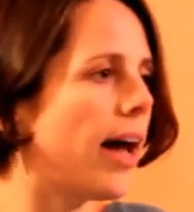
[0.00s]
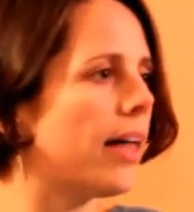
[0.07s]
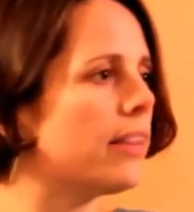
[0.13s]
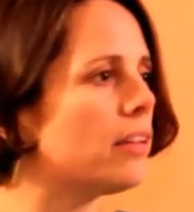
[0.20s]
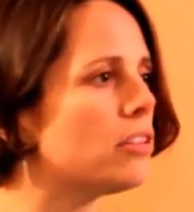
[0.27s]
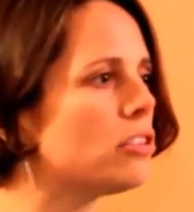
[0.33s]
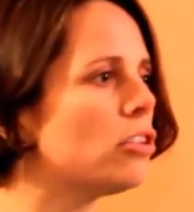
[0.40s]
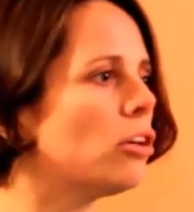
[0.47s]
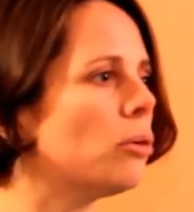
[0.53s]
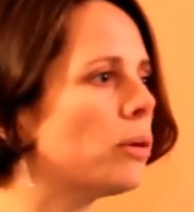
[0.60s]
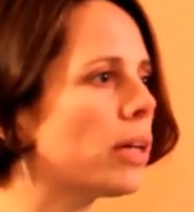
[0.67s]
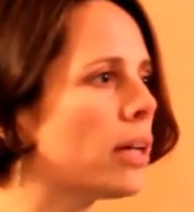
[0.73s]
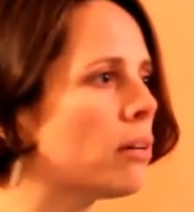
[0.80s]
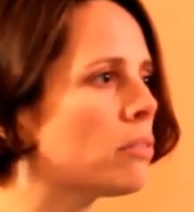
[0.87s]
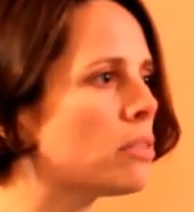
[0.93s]
And there's
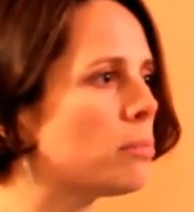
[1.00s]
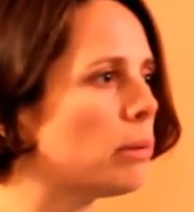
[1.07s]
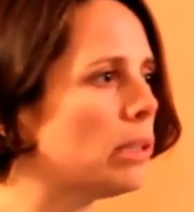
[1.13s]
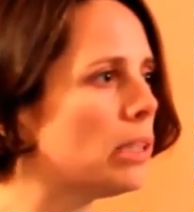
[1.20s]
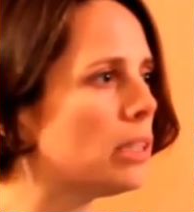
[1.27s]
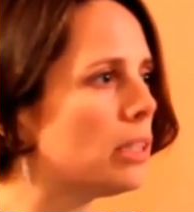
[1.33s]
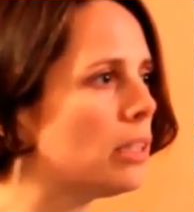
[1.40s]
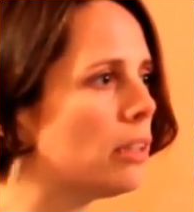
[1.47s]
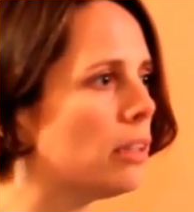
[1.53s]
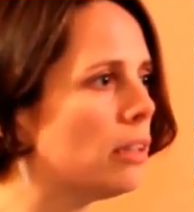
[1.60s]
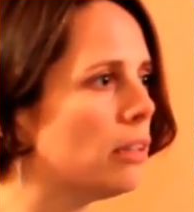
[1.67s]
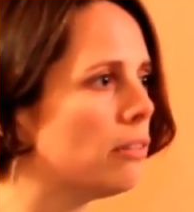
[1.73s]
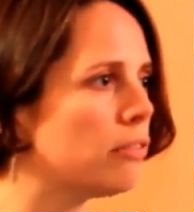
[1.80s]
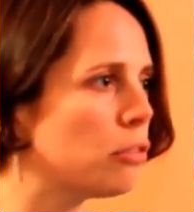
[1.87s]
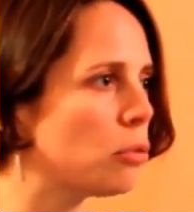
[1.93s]
no accountability
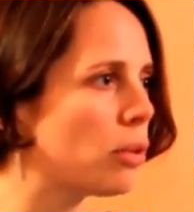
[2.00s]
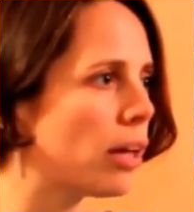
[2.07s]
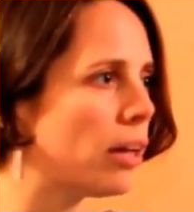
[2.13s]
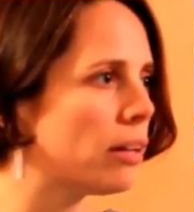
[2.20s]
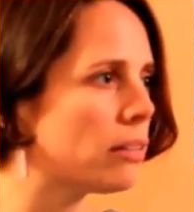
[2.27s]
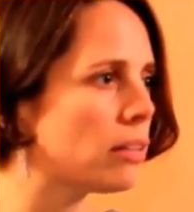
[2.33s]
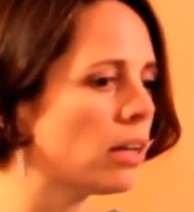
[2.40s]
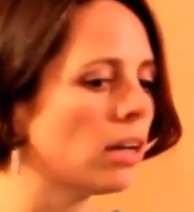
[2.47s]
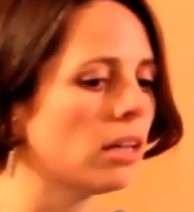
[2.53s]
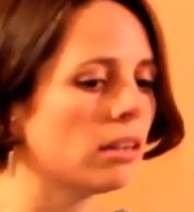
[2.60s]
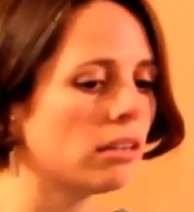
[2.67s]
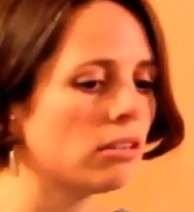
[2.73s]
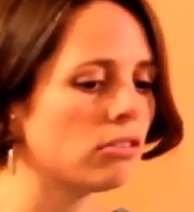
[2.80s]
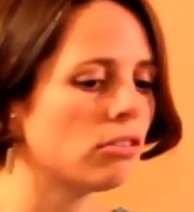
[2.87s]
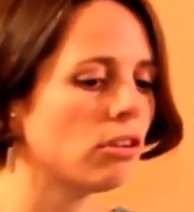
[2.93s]
for that.
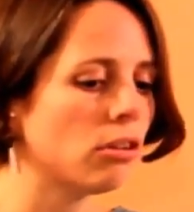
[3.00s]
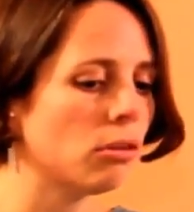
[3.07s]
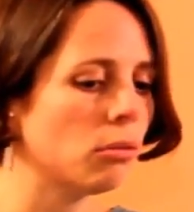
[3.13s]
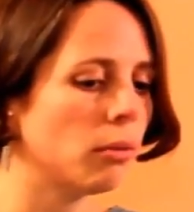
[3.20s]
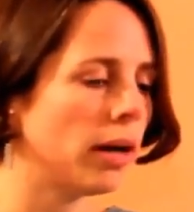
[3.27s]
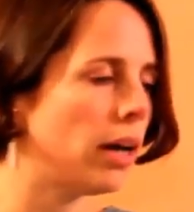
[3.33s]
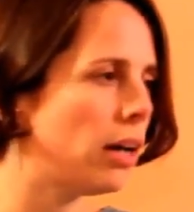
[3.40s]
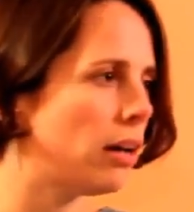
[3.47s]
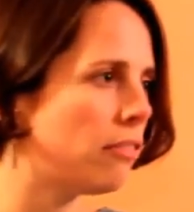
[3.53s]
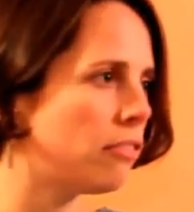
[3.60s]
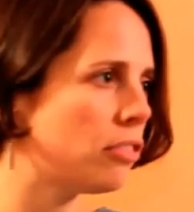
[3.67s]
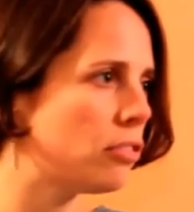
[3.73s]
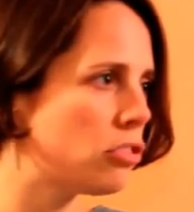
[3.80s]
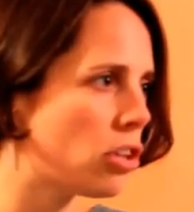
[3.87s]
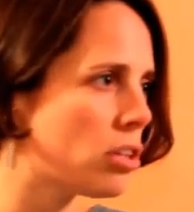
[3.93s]
There's nowhere
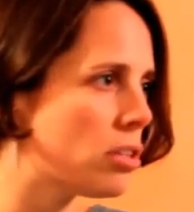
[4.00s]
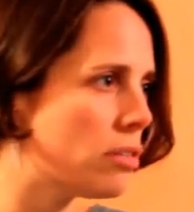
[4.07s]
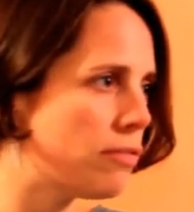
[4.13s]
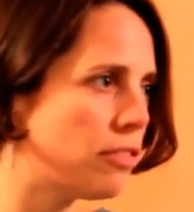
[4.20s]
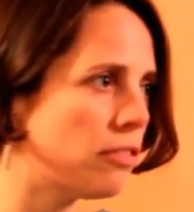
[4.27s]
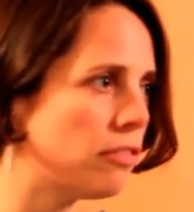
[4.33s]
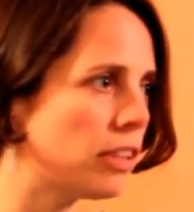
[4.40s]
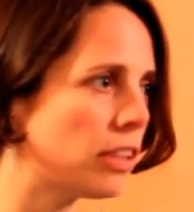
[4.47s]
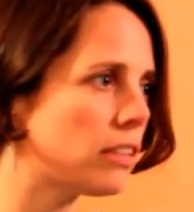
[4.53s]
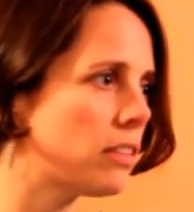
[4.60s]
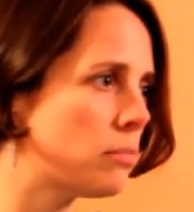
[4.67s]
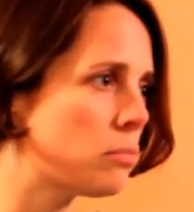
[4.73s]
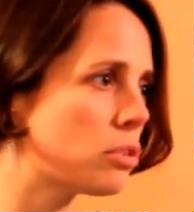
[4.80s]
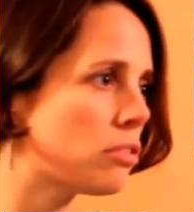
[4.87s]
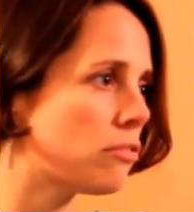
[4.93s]
for
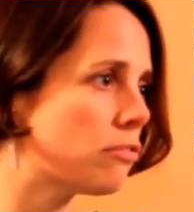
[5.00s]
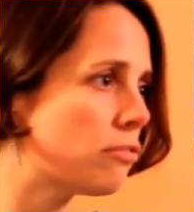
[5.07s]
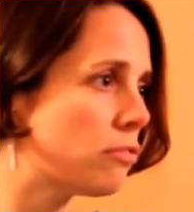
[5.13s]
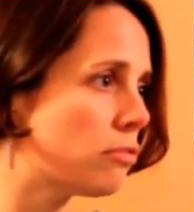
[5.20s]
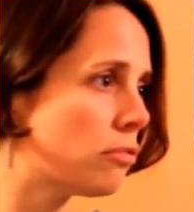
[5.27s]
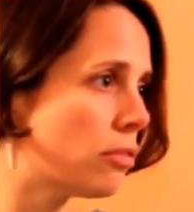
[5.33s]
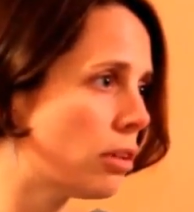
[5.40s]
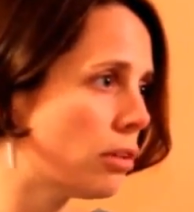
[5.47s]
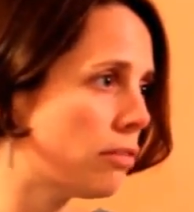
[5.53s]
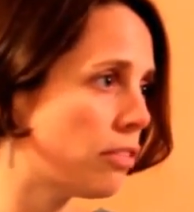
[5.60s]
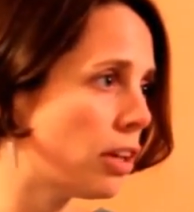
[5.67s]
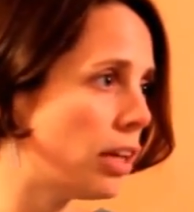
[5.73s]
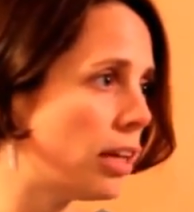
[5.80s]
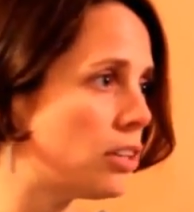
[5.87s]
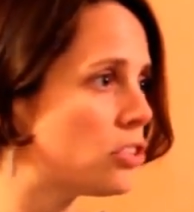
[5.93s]
victims of
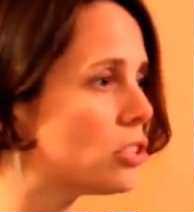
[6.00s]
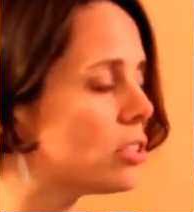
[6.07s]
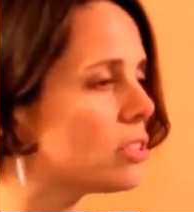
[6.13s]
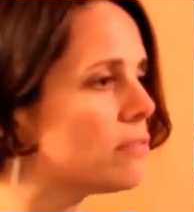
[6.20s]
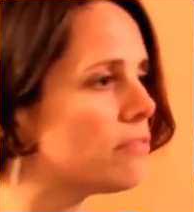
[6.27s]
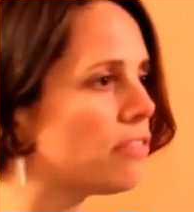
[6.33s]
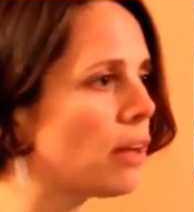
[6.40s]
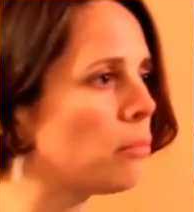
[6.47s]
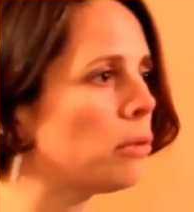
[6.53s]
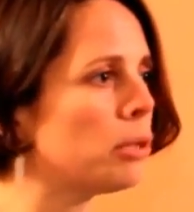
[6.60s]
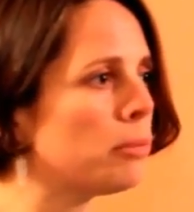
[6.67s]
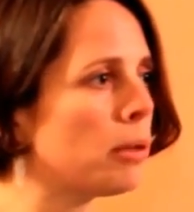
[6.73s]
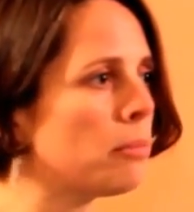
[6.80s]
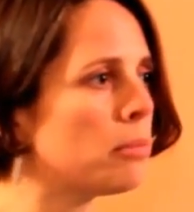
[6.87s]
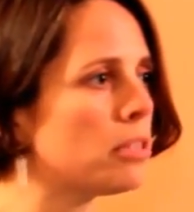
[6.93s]
violations and family
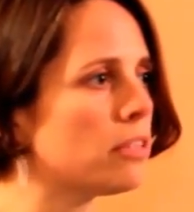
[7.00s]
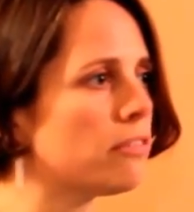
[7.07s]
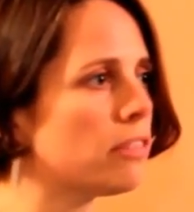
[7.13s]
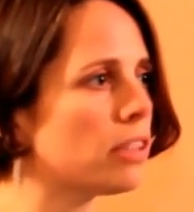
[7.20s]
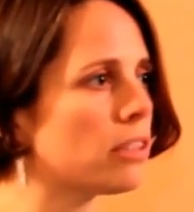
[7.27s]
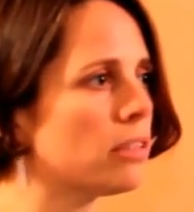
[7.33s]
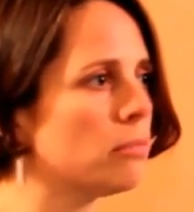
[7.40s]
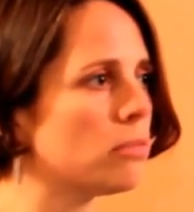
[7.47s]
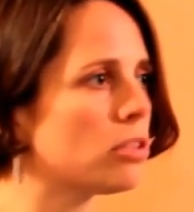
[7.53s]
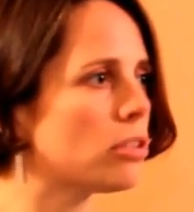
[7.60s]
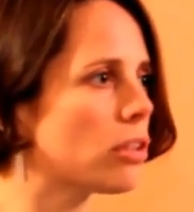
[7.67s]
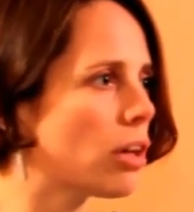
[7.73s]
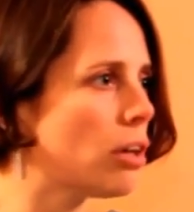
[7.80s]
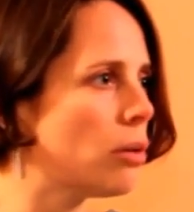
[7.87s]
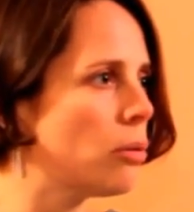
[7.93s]
members of victims to
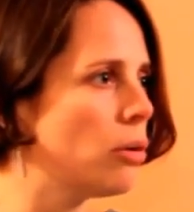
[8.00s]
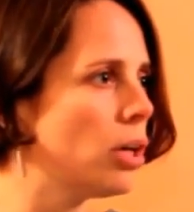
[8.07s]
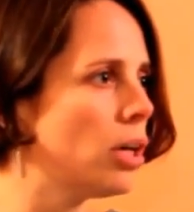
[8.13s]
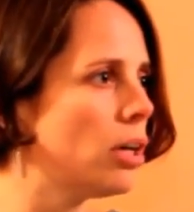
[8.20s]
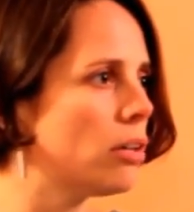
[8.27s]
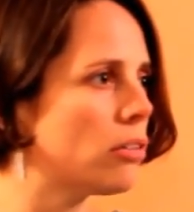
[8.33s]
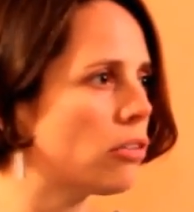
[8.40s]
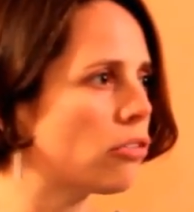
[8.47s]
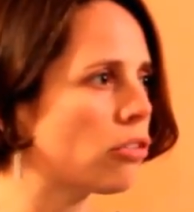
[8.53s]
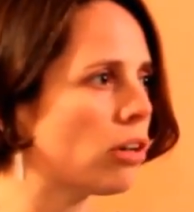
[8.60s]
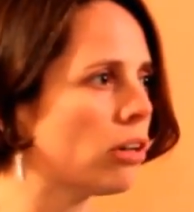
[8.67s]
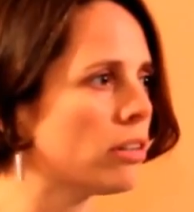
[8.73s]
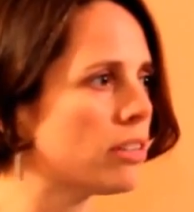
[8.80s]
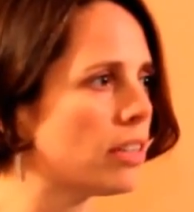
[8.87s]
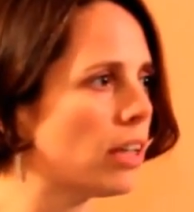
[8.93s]
go to
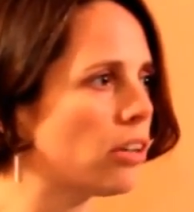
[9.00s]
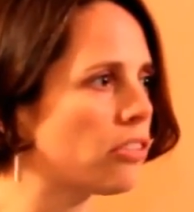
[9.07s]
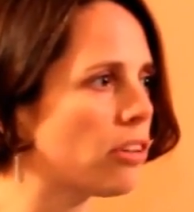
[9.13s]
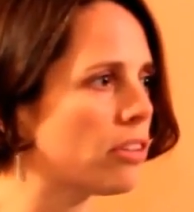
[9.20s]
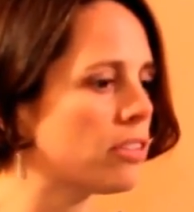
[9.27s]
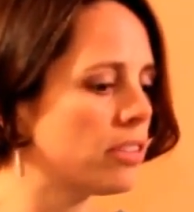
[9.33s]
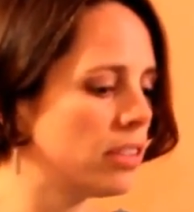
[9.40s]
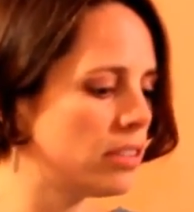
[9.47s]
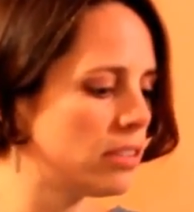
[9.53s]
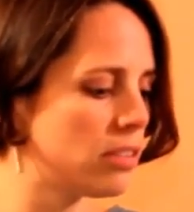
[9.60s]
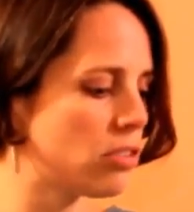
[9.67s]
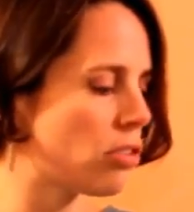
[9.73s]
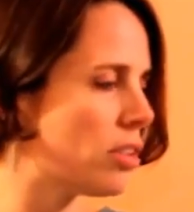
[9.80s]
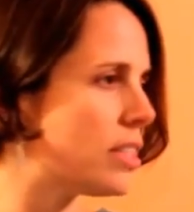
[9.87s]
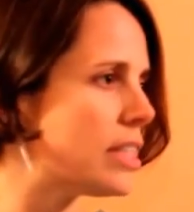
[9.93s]
try and seek justice,
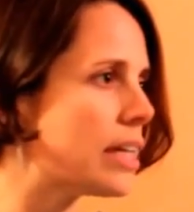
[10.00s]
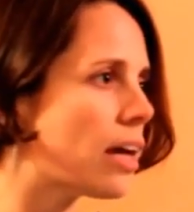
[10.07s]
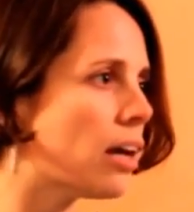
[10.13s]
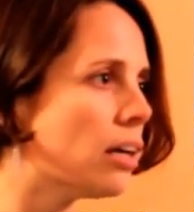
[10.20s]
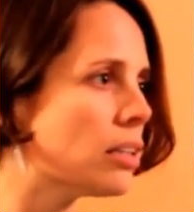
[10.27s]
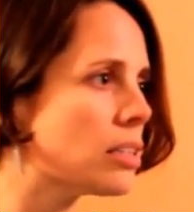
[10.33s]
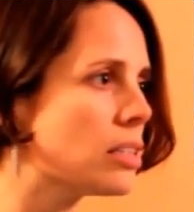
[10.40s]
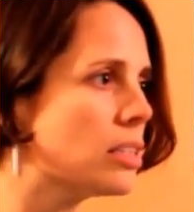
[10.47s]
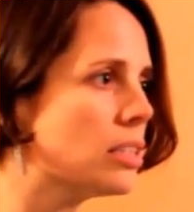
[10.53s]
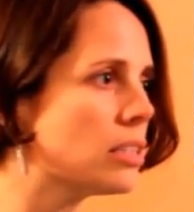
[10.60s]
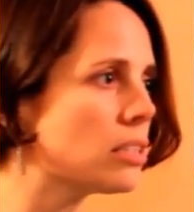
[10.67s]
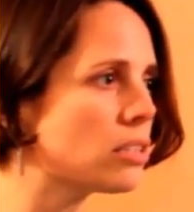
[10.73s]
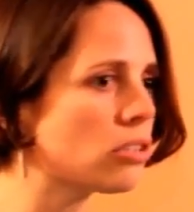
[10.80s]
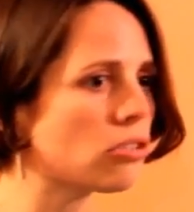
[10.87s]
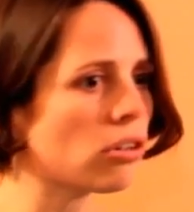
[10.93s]
to try and seek
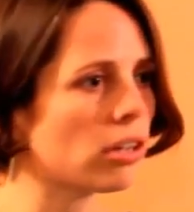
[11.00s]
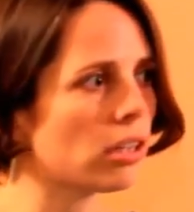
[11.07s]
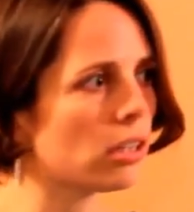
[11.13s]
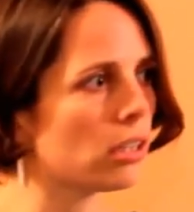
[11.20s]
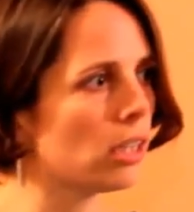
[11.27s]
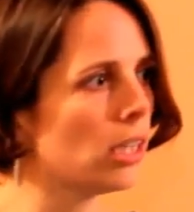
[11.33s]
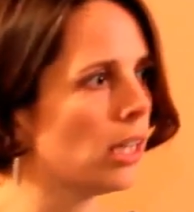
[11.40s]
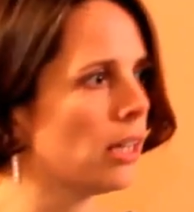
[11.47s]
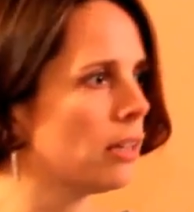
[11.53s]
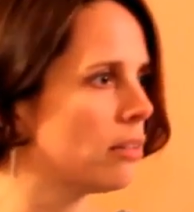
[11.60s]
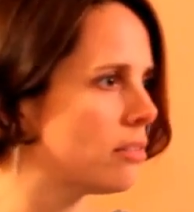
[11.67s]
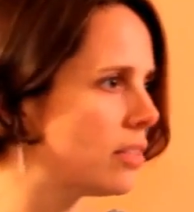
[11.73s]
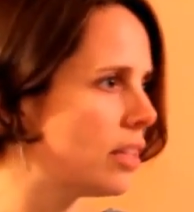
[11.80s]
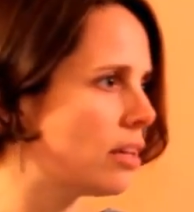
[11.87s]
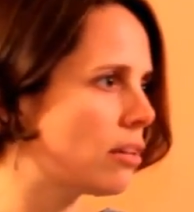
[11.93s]
answers, to try
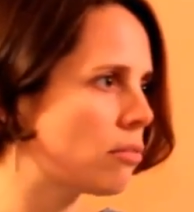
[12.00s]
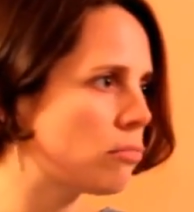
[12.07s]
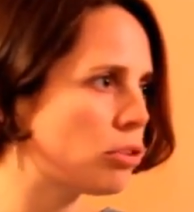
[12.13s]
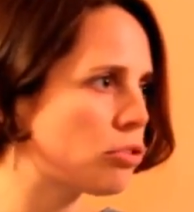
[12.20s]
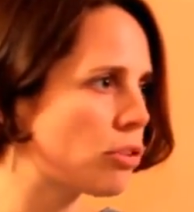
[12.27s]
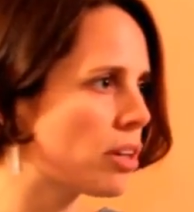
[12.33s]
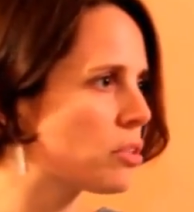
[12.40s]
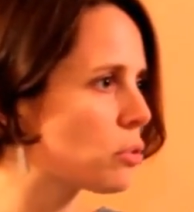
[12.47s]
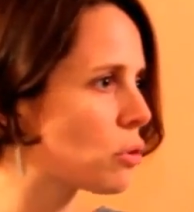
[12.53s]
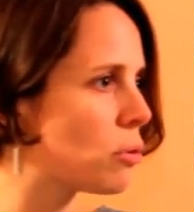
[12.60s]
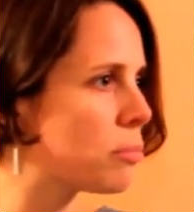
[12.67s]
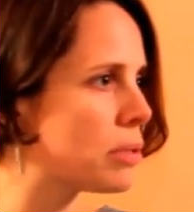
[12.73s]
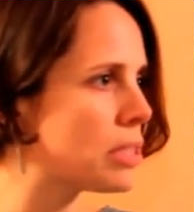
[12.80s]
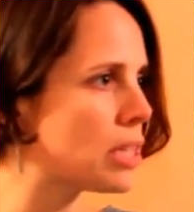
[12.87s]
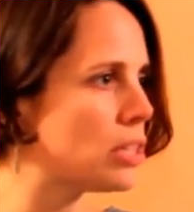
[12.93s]
and seek redress or
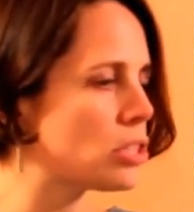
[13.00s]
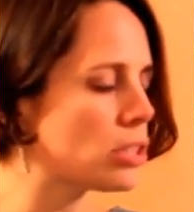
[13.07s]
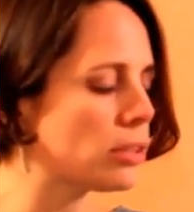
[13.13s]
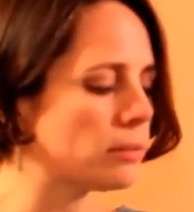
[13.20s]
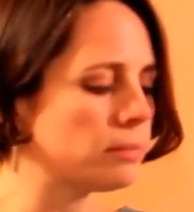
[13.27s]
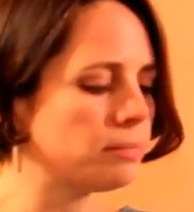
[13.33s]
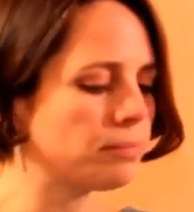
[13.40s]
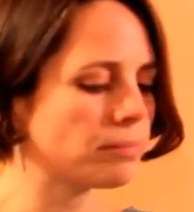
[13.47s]
compensation.